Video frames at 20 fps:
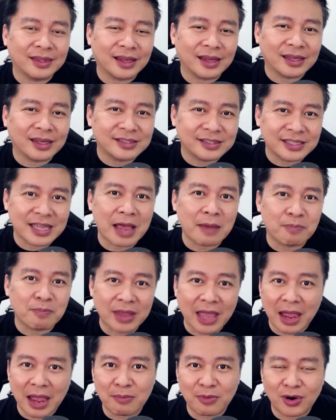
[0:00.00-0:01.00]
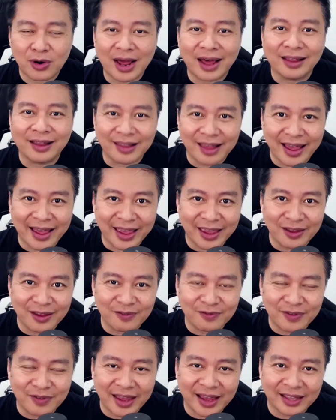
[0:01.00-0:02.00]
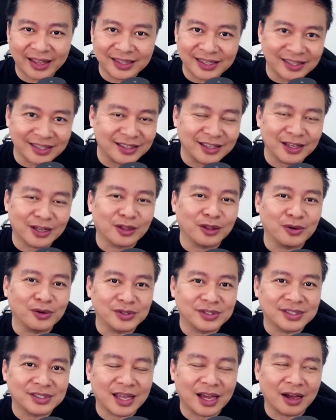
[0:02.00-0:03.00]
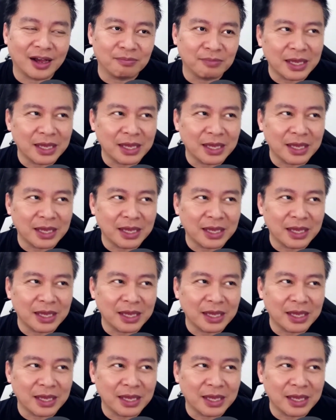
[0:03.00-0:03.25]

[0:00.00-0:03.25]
a snap camera alive at hindi close down.